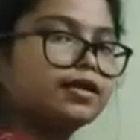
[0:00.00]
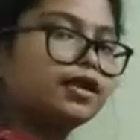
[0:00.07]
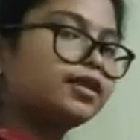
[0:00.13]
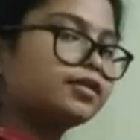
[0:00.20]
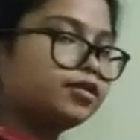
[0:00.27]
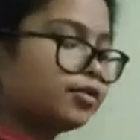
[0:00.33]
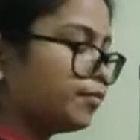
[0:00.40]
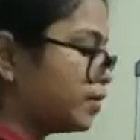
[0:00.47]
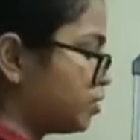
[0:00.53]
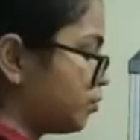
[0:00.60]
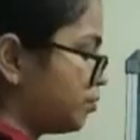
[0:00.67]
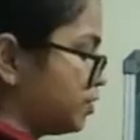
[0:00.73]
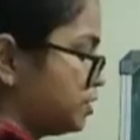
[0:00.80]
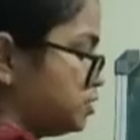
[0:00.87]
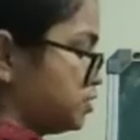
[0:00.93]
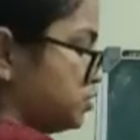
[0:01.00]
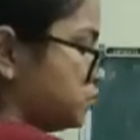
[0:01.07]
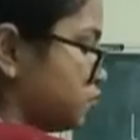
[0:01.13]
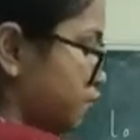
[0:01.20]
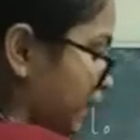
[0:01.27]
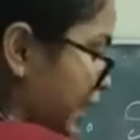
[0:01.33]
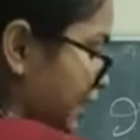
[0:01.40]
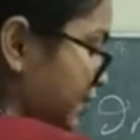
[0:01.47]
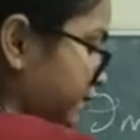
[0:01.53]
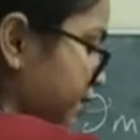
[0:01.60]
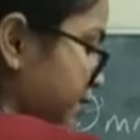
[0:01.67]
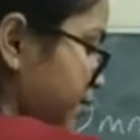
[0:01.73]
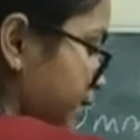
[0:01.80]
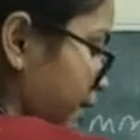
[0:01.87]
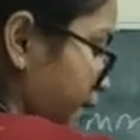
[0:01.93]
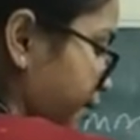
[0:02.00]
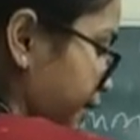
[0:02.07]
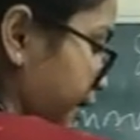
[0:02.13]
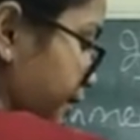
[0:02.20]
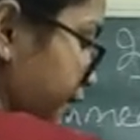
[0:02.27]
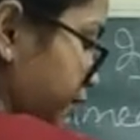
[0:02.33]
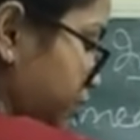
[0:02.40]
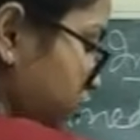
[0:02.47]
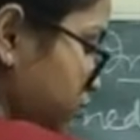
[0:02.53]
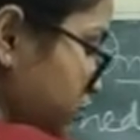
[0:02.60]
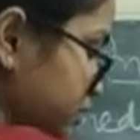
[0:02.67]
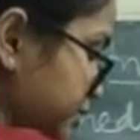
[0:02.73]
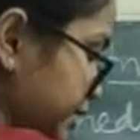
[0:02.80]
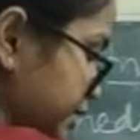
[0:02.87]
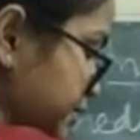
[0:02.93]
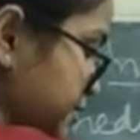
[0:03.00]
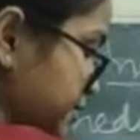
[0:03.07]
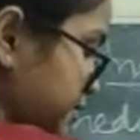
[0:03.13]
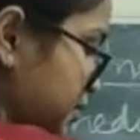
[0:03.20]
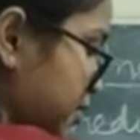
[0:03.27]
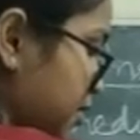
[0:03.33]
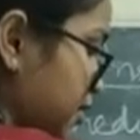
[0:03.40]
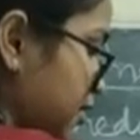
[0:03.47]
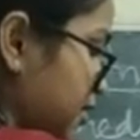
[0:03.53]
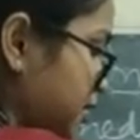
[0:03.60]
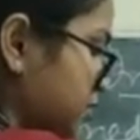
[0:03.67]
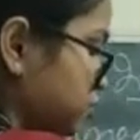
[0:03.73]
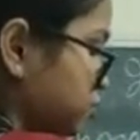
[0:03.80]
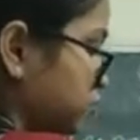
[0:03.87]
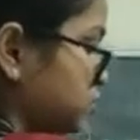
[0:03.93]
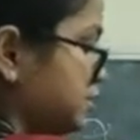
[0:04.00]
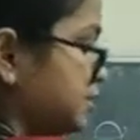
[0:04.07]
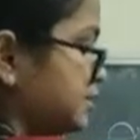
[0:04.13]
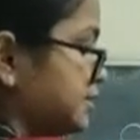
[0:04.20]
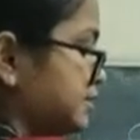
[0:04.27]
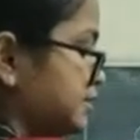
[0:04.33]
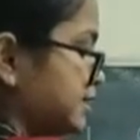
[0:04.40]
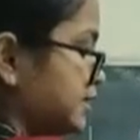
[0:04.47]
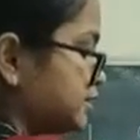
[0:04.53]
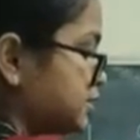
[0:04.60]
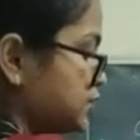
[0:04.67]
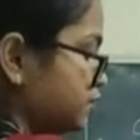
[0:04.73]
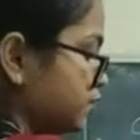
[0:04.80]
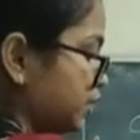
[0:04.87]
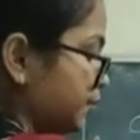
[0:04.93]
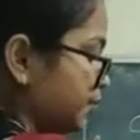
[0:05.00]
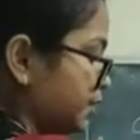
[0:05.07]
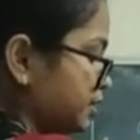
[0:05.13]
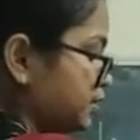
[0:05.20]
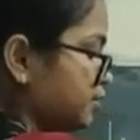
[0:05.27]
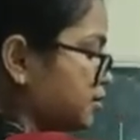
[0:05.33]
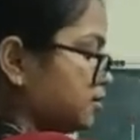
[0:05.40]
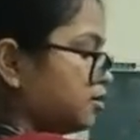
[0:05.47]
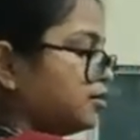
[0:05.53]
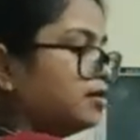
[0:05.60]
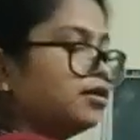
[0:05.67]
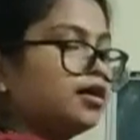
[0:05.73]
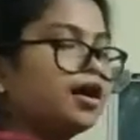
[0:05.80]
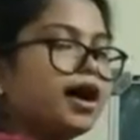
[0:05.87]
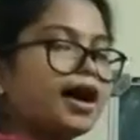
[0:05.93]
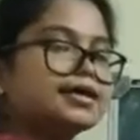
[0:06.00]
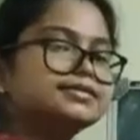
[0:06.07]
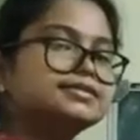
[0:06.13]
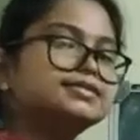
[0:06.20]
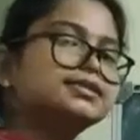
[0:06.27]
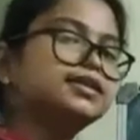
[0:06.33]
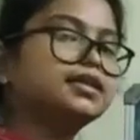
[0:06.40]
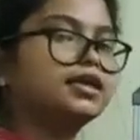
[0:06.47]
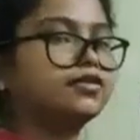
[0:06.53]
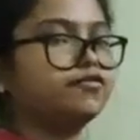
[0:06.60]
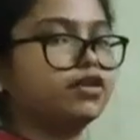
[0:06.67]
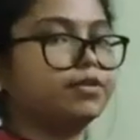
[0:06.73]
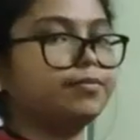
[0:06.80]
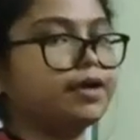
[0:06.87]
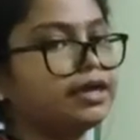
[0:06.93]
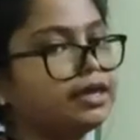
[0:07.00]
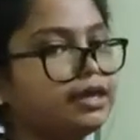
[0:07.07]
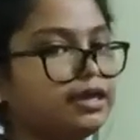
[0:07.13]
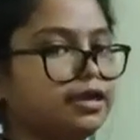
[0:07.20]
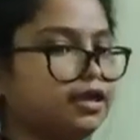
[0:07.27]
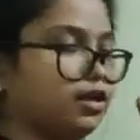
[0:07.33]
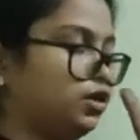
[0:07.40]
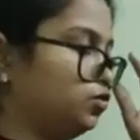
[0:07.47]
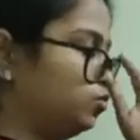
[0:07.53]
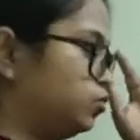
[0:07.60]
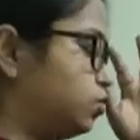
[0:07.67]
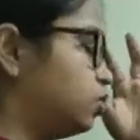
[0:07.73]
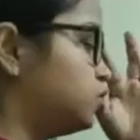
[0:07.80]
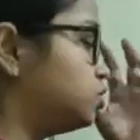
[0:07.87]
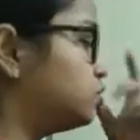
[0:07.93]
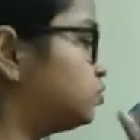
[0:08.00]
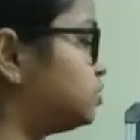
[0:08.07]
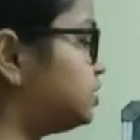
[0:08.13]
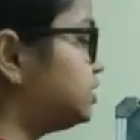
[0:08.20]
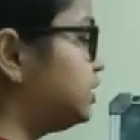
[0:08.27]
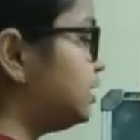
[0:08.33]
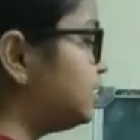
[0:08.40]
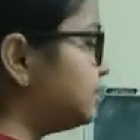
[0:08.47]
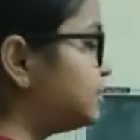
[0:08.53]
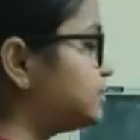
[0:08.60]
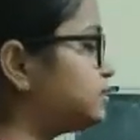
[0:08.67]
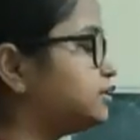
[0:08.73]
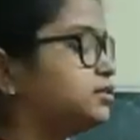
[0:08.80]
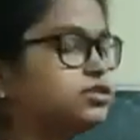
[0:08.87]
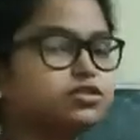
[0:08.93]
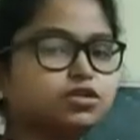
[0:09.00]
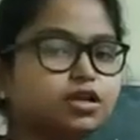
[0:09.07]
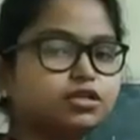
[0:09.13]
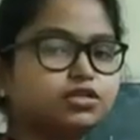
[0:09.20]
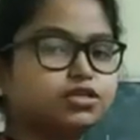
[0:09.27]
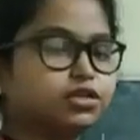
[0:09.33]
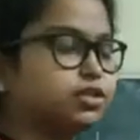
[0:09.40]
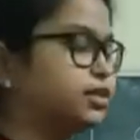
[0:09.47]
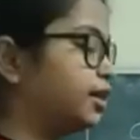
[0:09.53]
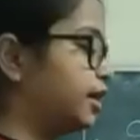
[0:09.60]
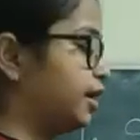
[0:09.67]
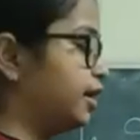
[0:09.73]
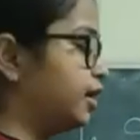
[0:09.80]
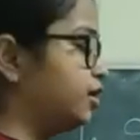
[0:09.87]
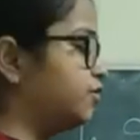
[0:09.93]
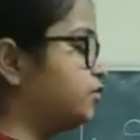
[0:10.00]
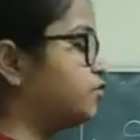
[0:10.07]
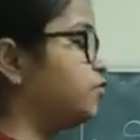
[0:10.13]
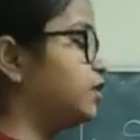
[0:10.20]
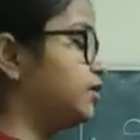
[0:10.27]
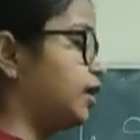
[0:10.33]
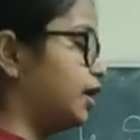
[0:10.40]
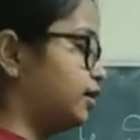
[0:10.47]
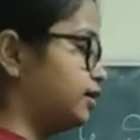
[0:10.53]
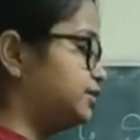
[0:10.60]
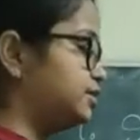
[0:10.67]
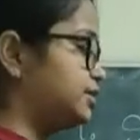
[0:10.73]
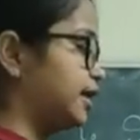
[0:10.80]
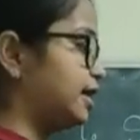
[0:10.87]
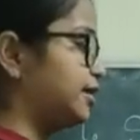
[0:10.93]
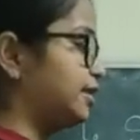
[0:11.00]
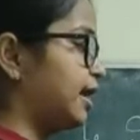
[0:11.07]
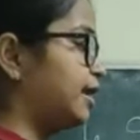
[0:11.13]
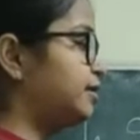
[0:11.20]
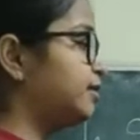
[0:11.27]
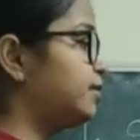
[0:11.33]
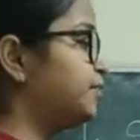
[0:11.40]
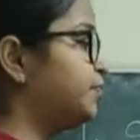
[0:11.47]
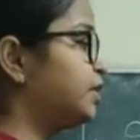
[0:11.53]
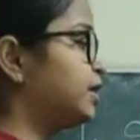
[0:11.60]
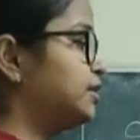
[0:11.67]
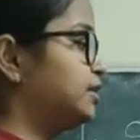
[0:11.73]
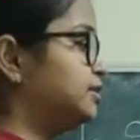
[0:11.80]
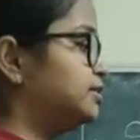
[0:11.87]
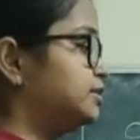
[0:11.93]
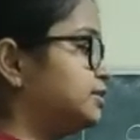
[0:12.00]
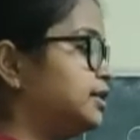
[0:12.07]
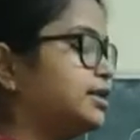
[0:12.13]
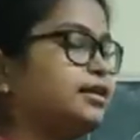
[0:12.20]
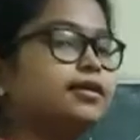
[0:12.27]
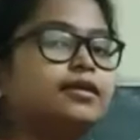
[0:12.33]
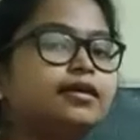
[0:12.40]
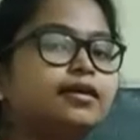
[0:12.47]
increment operation. So 5 will be upgraded to 6. So 6 will be the answer given by ALU. So seeing this instruction, the ALU will understand that this is an